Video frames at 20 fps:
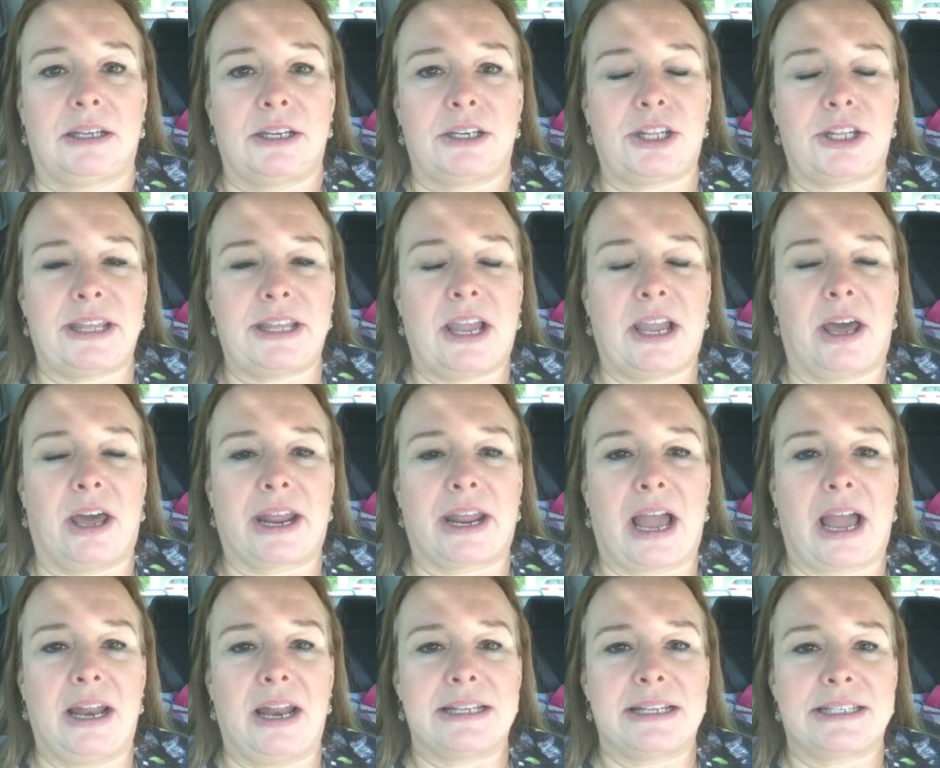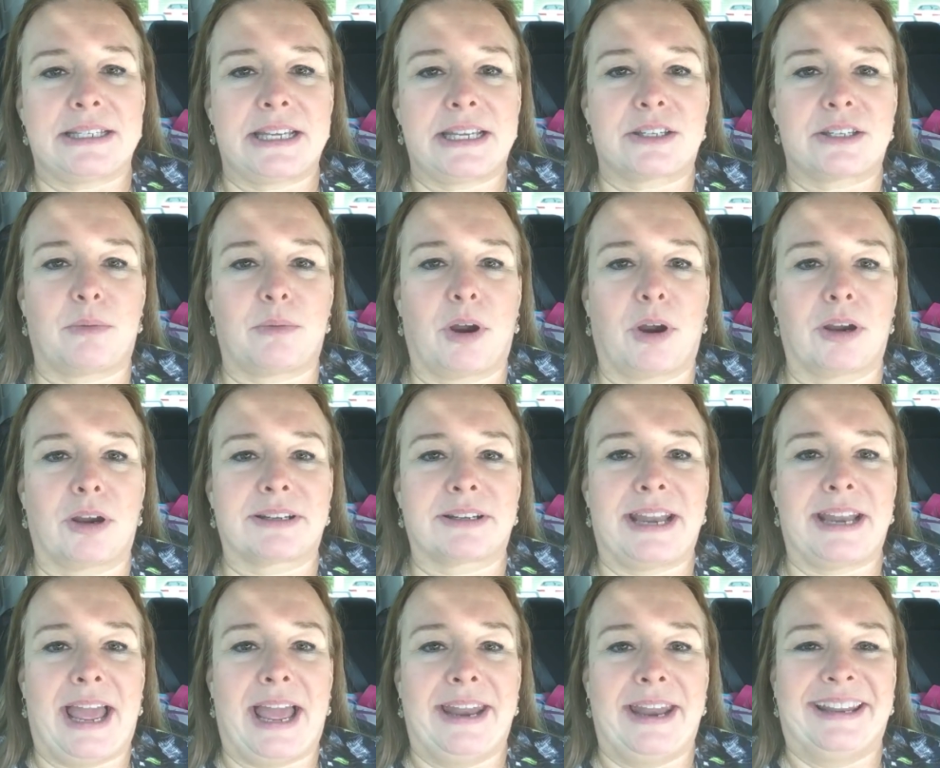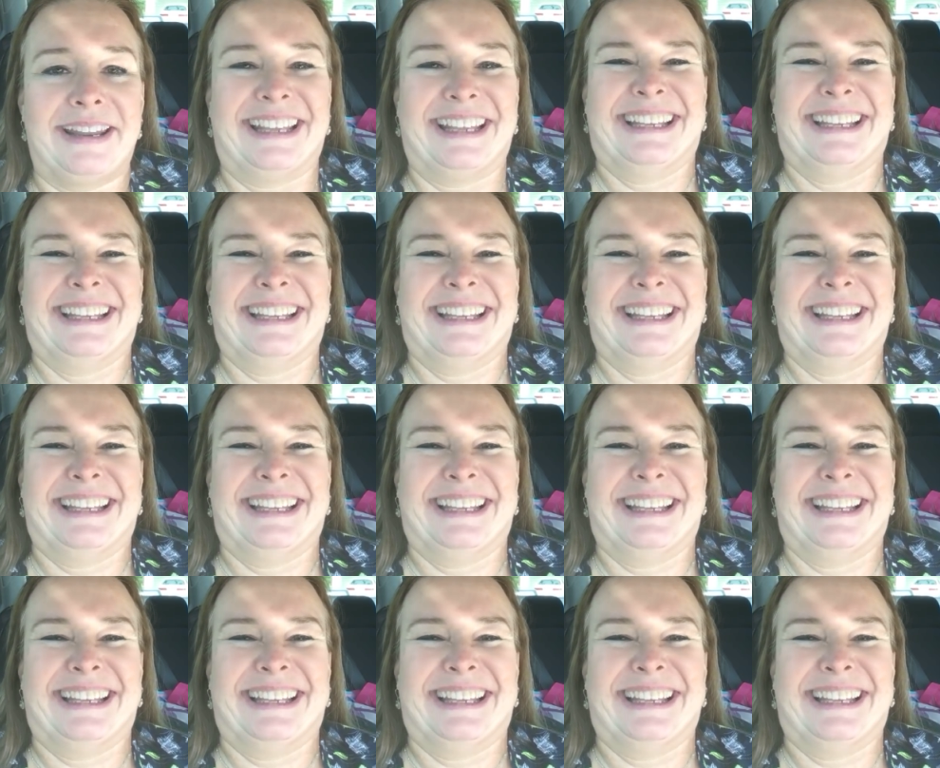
Do you think I ought to call in sick to work tonight?